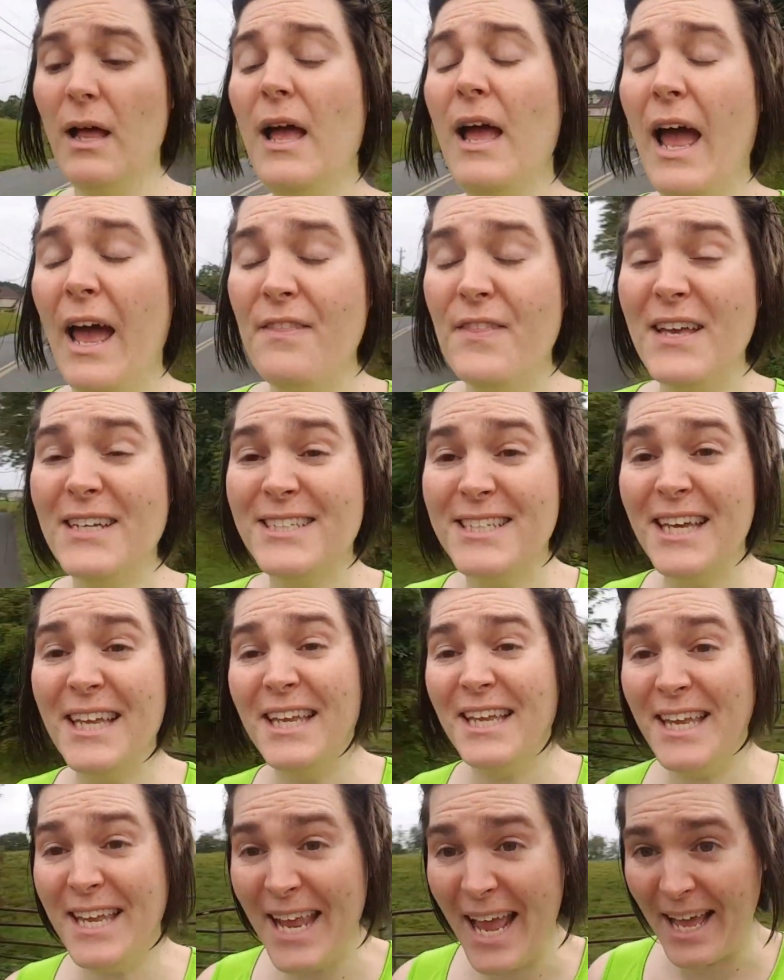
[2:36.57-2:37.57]
And they said,
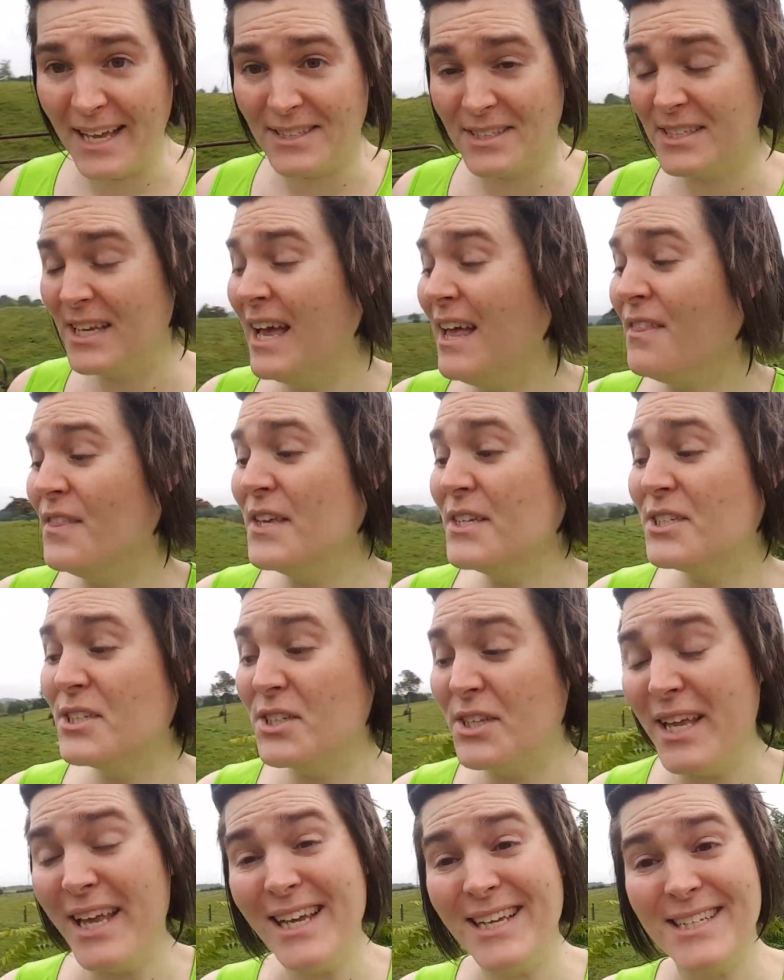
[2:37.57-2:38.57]
yes, this is
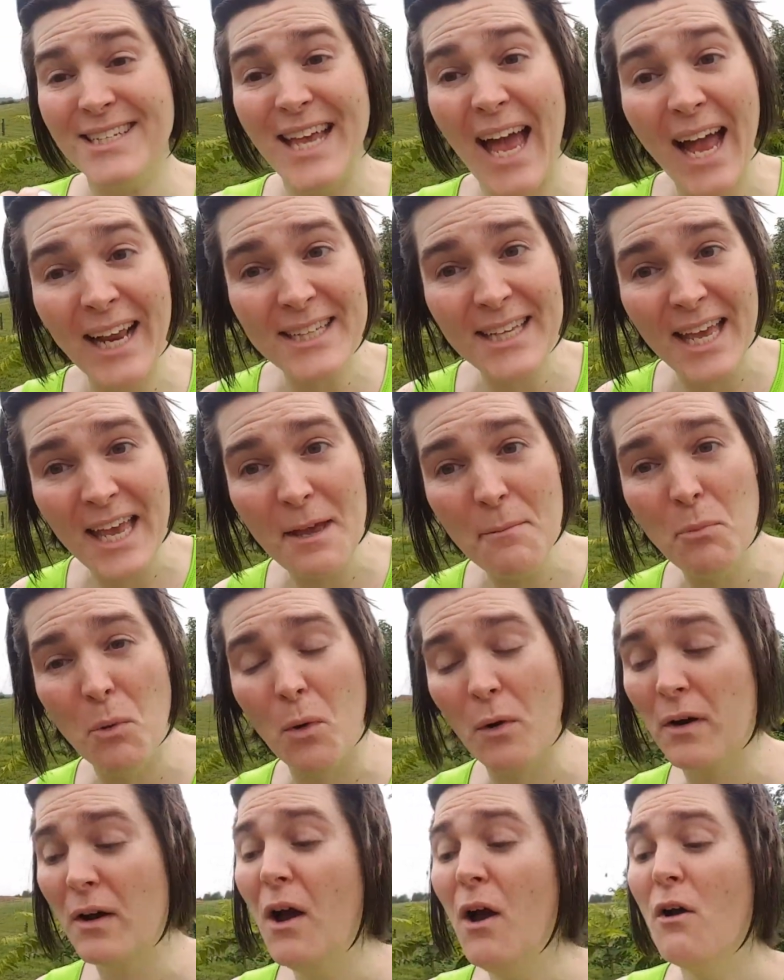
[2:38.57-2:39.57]
the exact
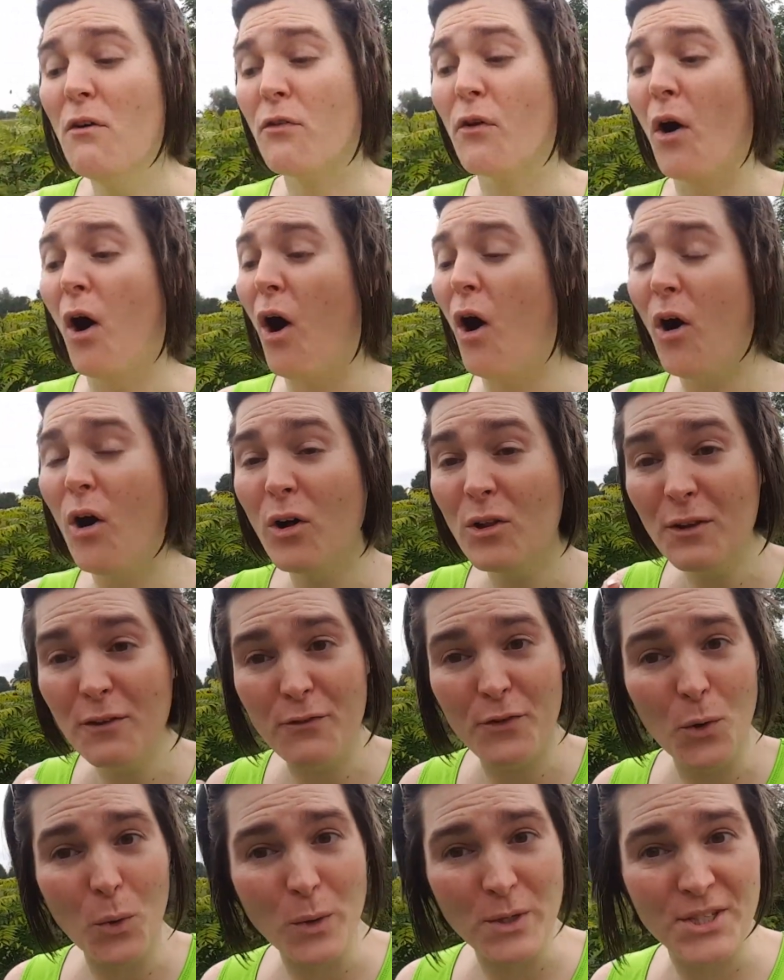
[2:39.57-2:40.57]
keyboard for all of
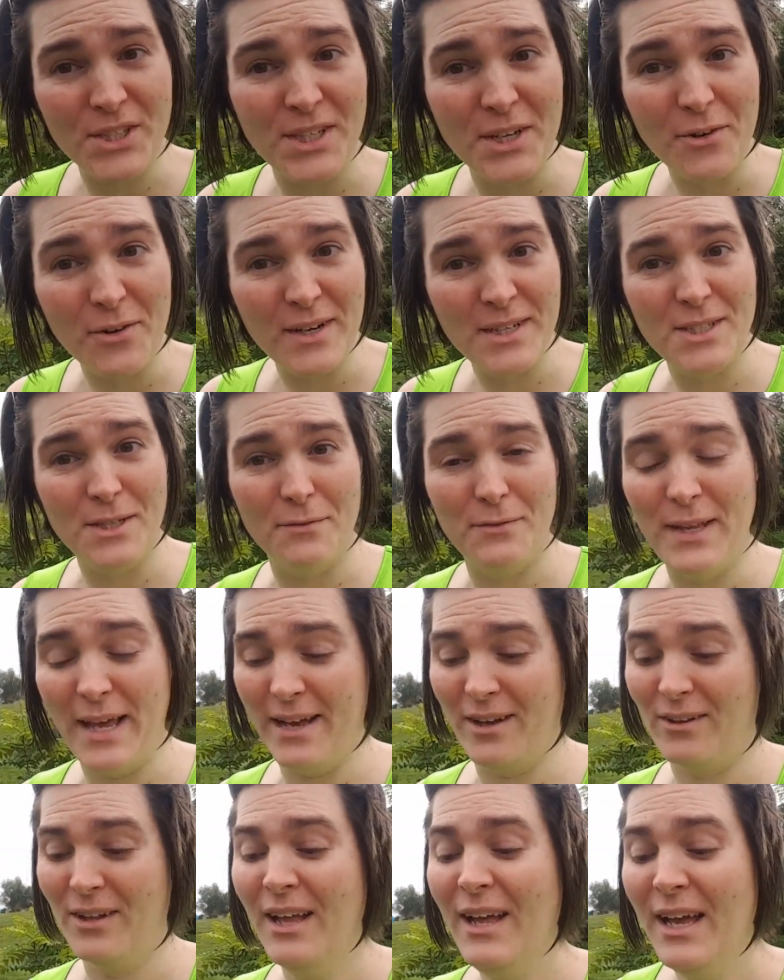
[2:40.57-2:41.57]
your series of Dell.